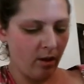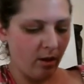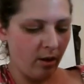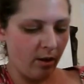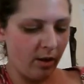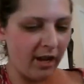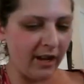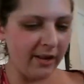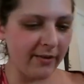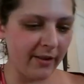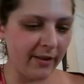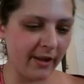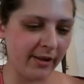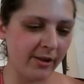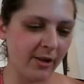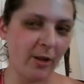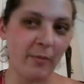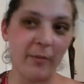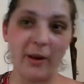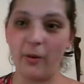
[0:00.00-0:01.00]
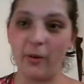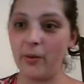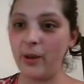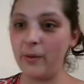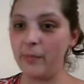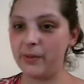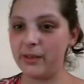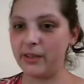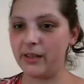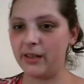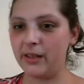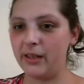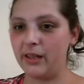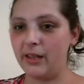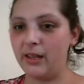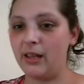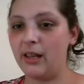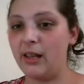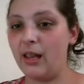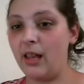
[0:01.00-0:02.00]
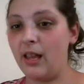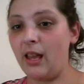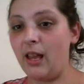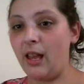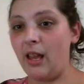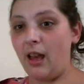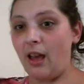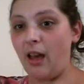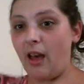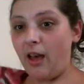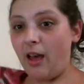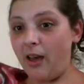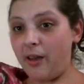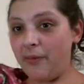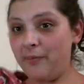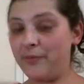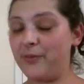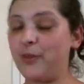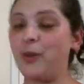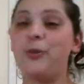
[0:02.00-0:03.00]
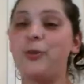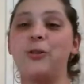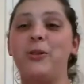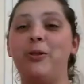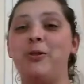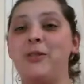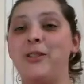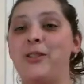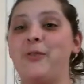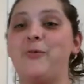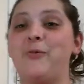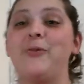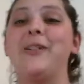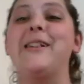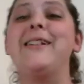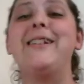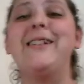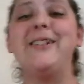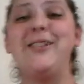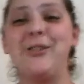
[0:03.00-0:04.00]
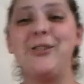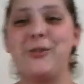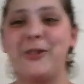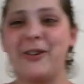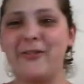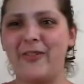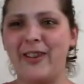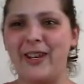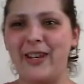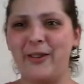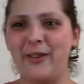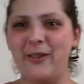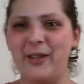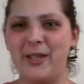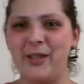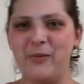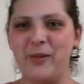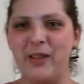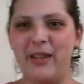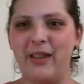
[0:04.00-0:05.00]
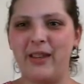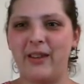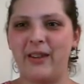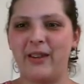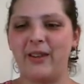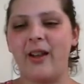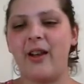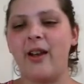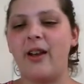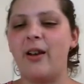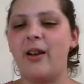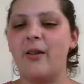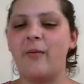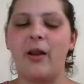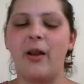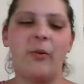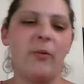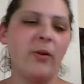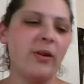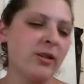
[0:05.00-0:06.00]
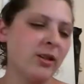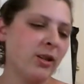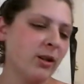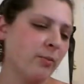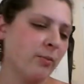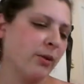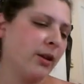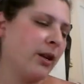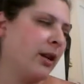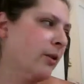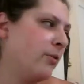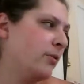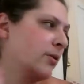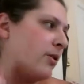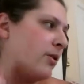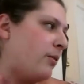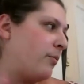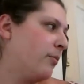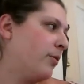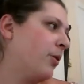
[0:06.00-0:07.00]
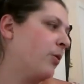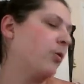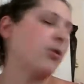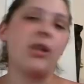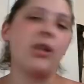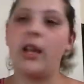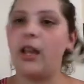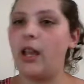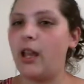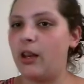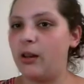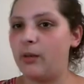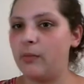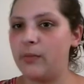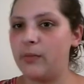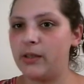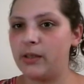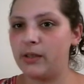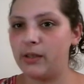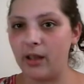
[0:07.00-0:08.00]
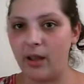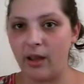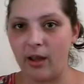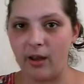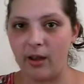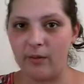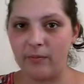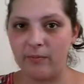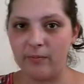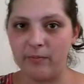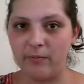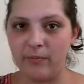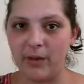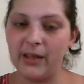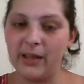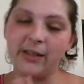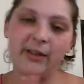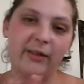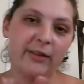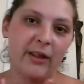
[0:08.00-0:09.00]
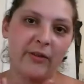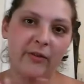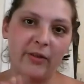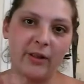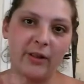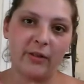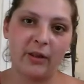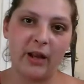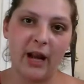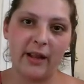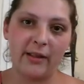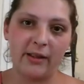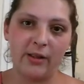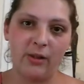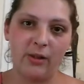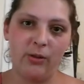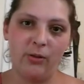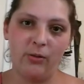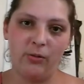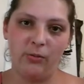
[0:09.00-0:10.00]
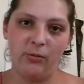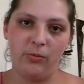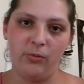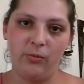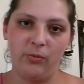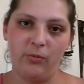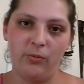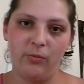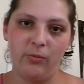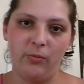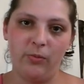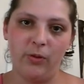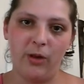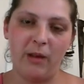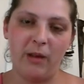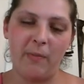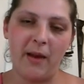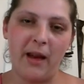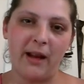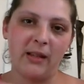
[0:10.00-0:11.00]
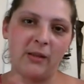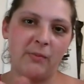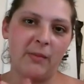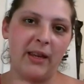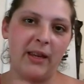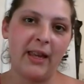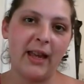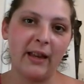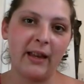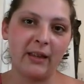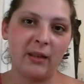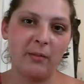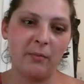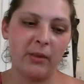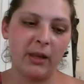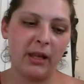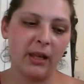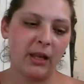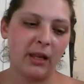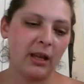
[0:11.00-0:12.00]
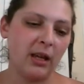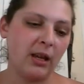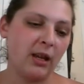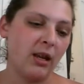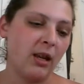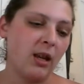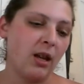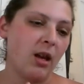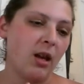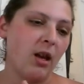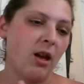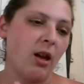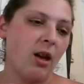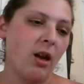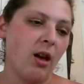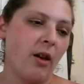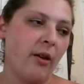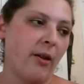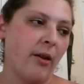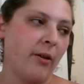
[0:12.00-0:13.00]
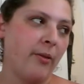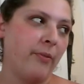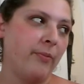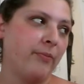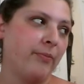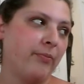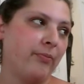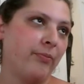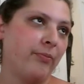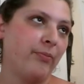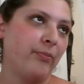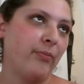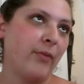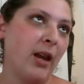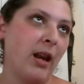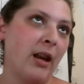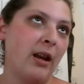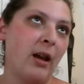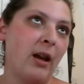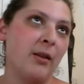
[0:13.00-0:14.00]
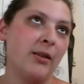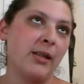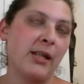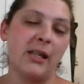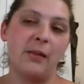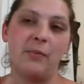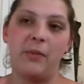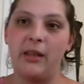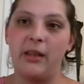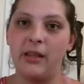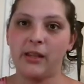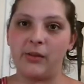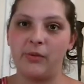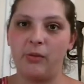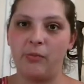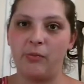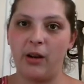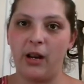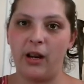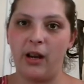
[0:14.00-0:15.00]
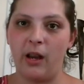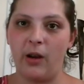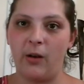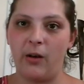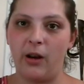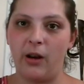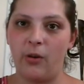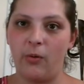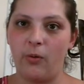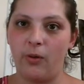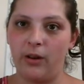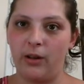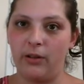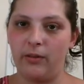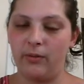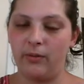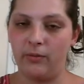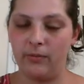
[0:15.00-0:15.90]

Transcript: Okay, that's all my whips. Told you it's a really short video this week. I was going to bring out some crochet items, but I still never got to get back to my Gagnon blanket. And since I'm in this room right now and I don't want